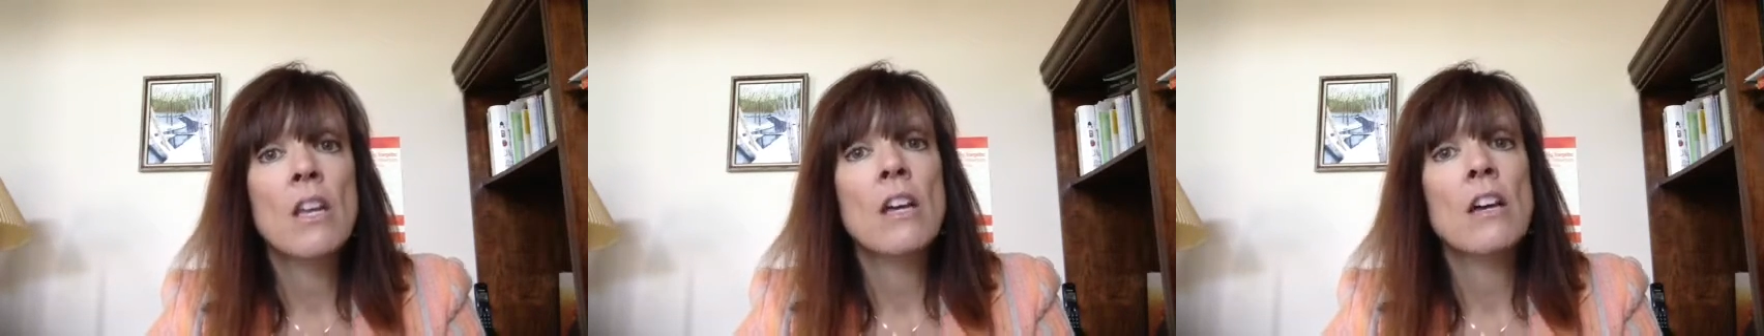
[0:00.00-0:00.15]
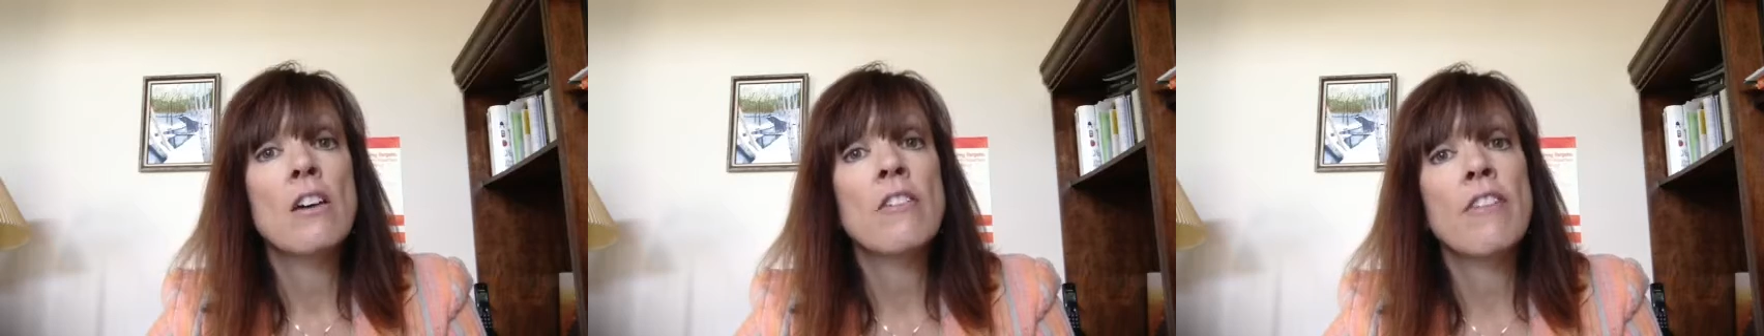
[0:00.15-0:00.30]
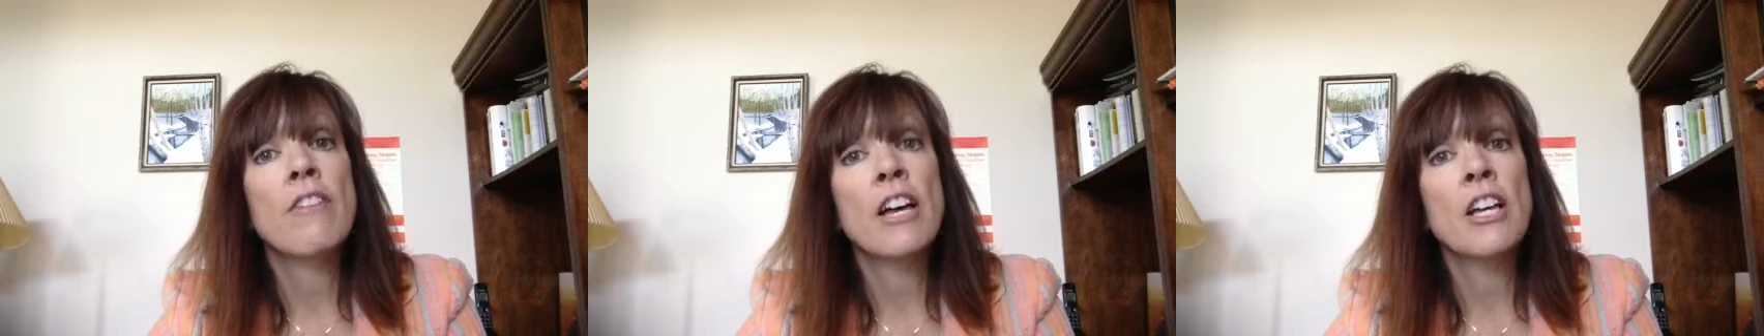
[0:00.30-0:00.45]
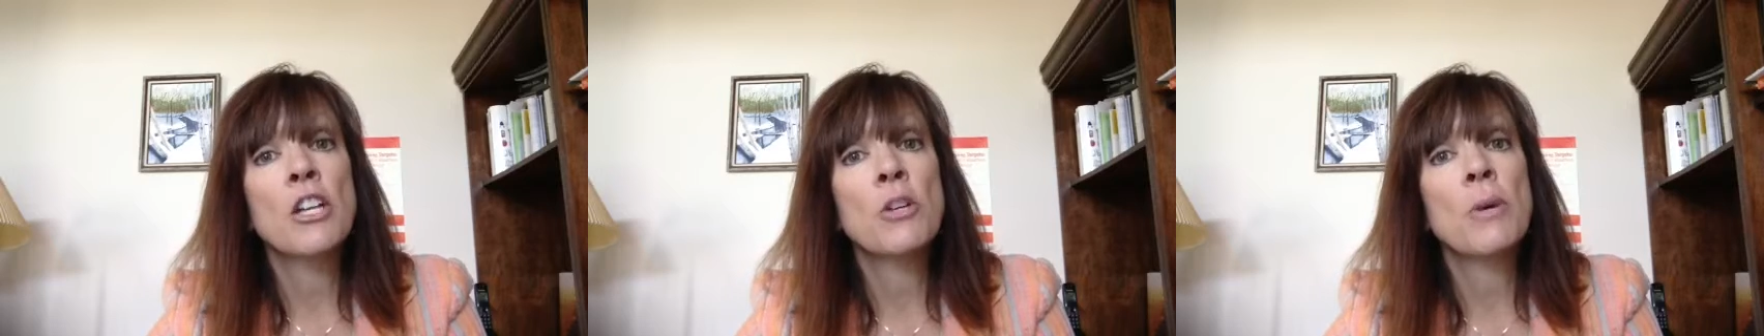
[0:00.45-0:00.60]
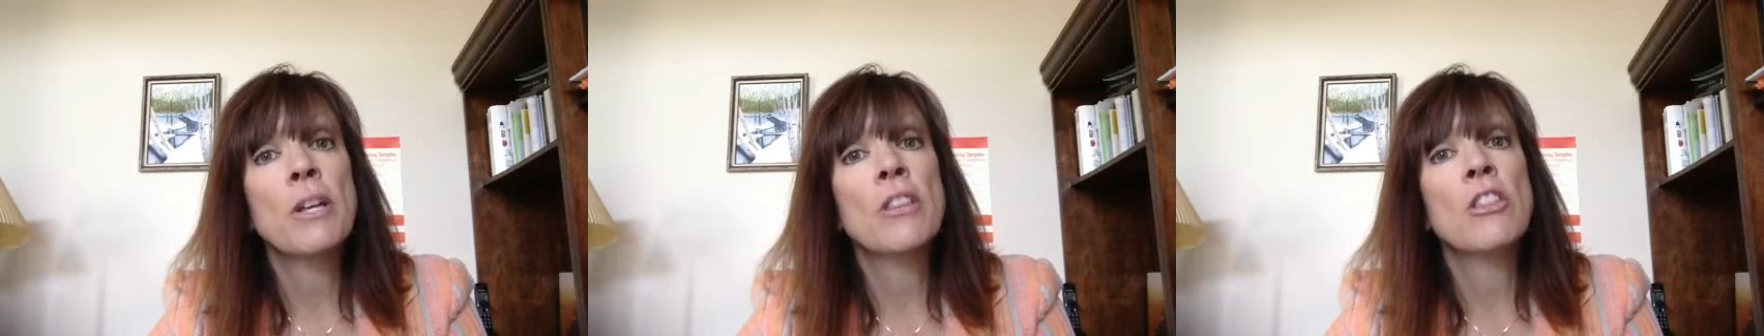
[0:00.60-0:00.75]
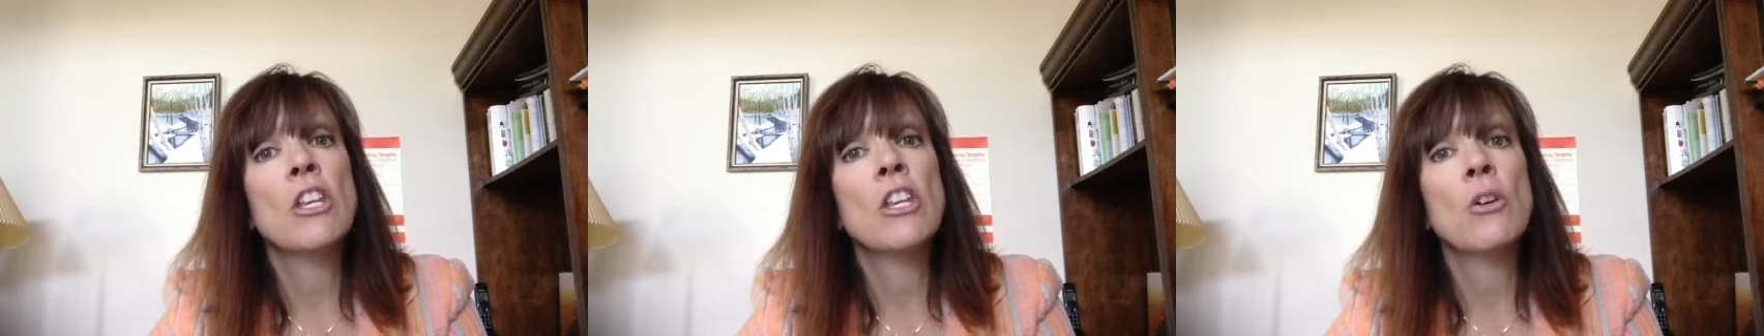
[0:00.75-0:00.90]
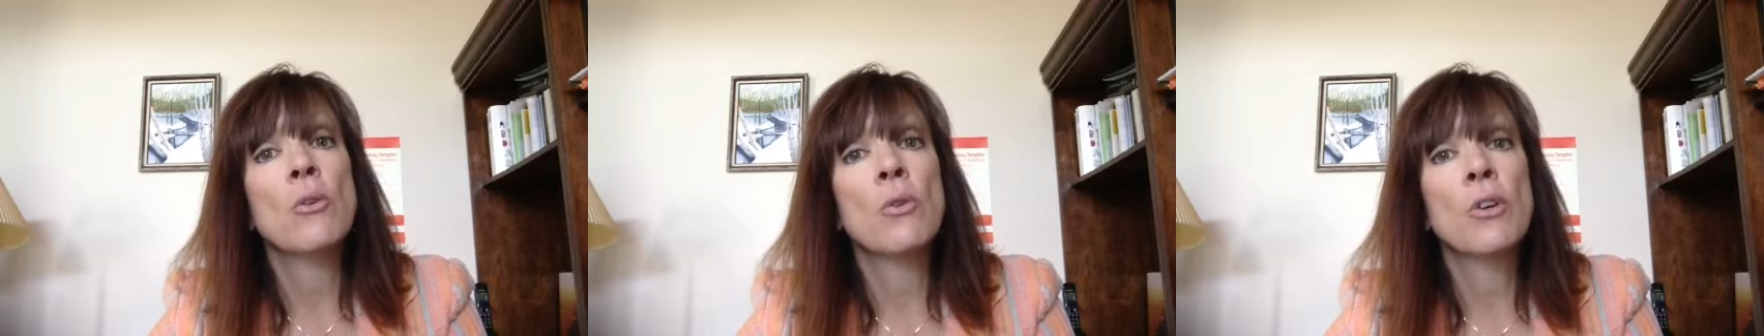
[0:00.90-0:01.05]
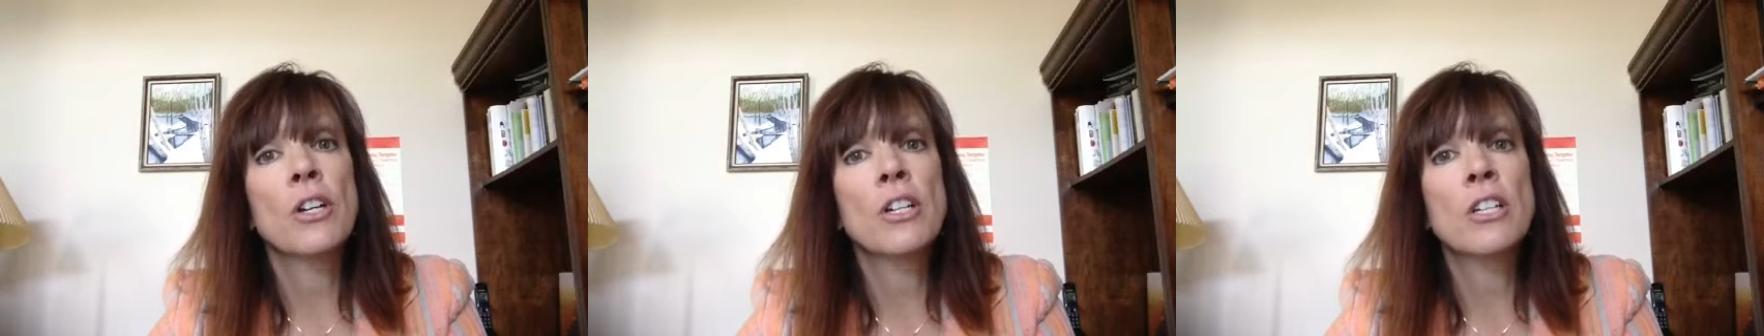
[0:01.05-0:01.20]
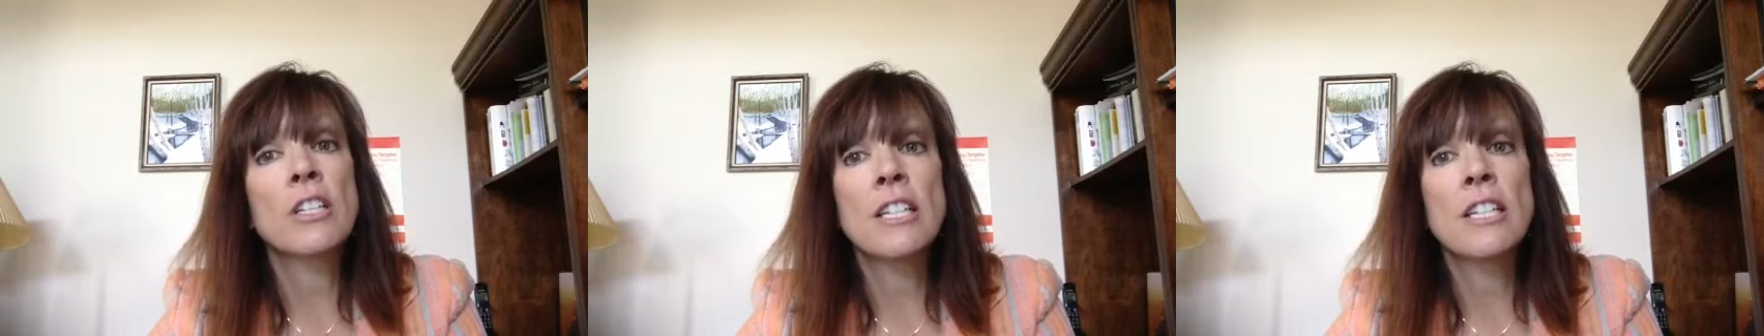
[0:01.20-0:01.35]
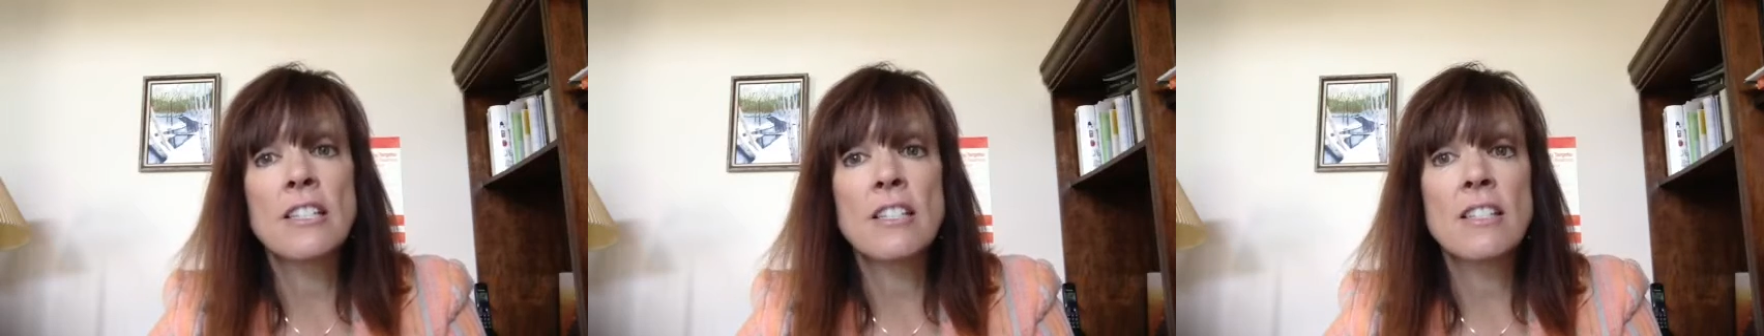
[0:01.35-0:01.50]
Evaluate the
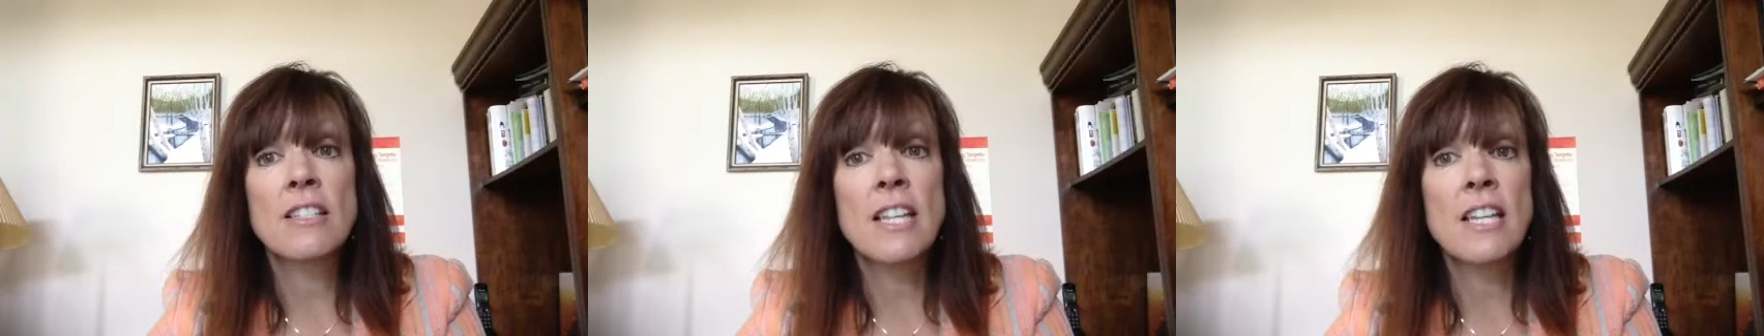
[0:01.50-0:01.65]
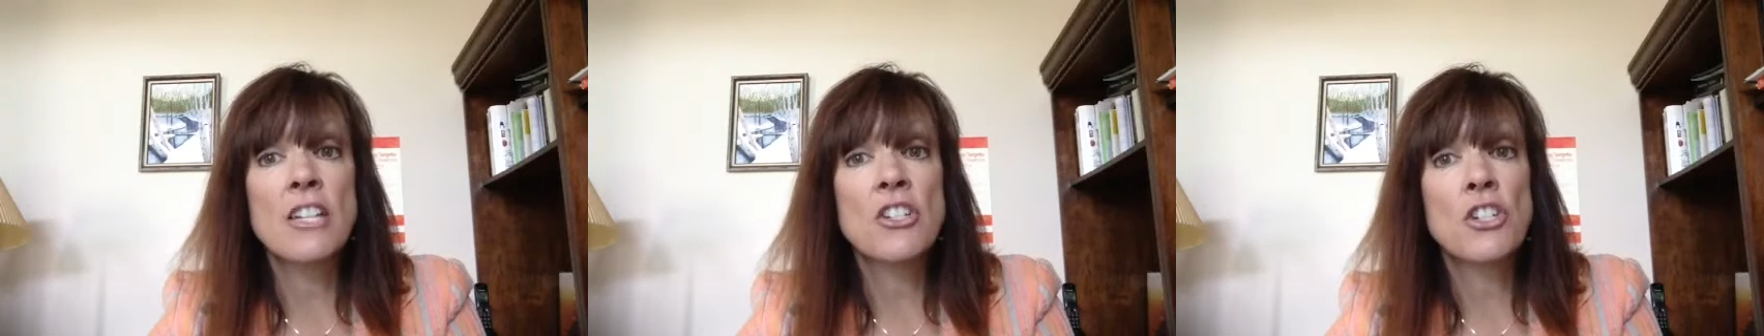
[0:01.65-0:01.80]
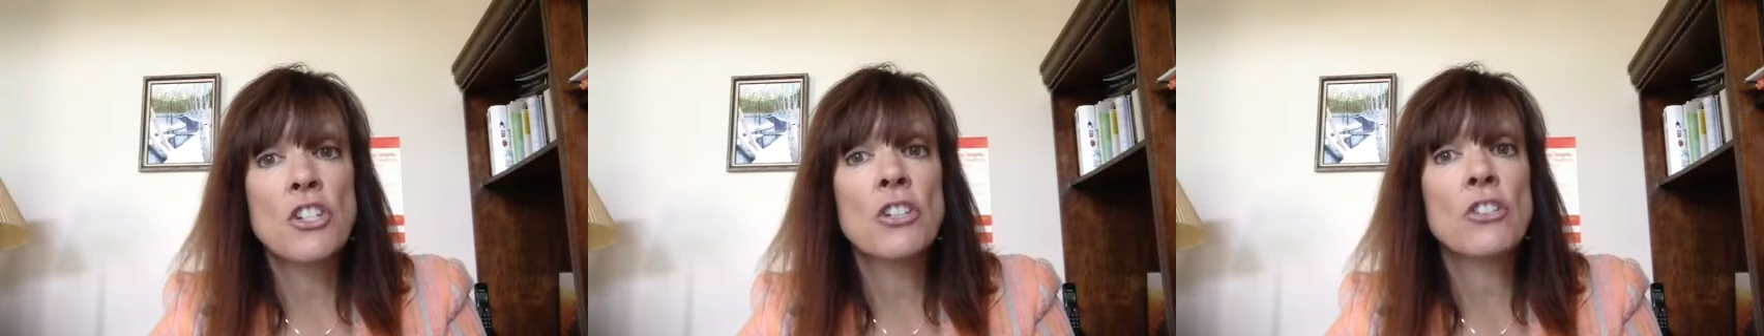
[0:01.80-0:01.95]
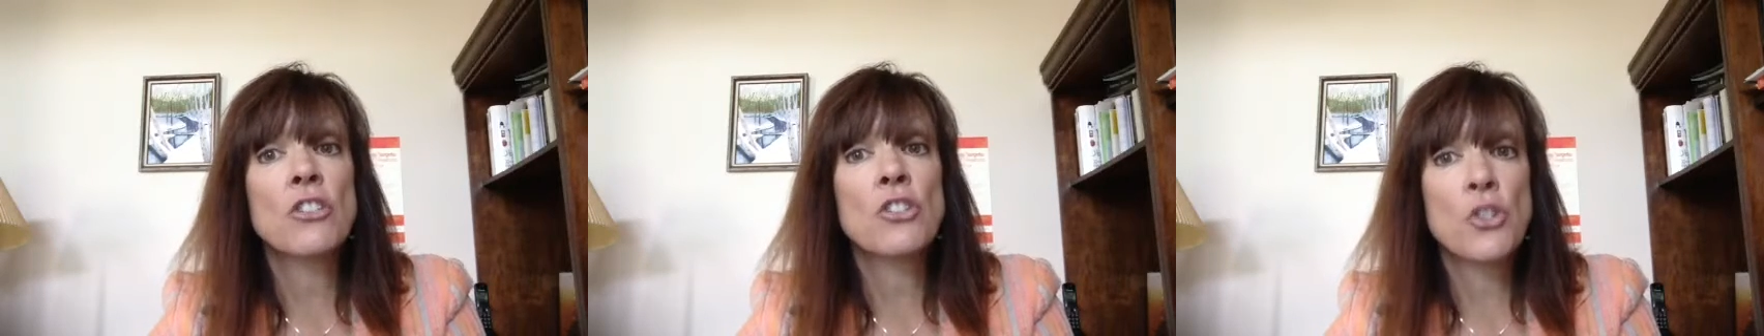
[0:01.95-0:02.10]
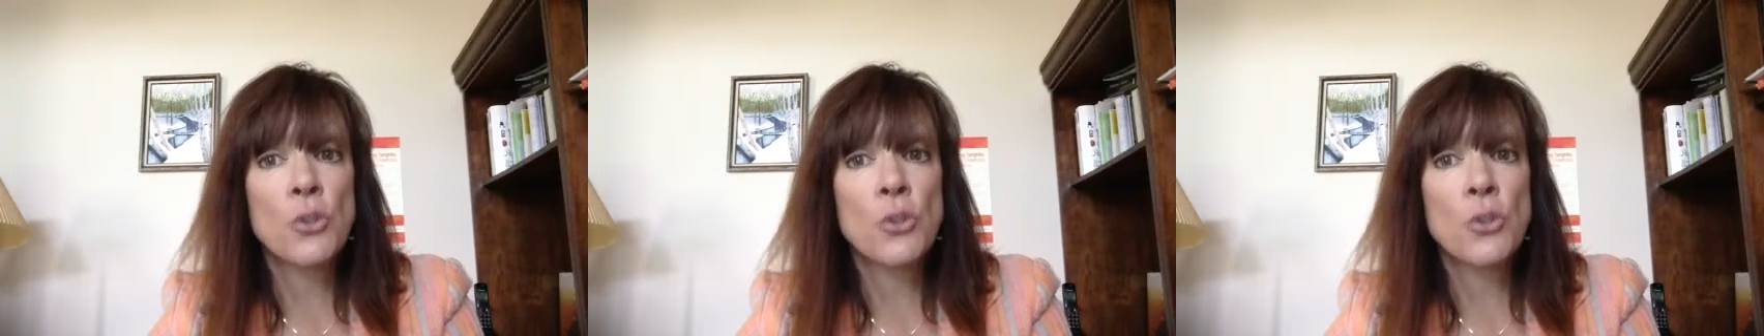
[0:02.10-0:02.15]
organizational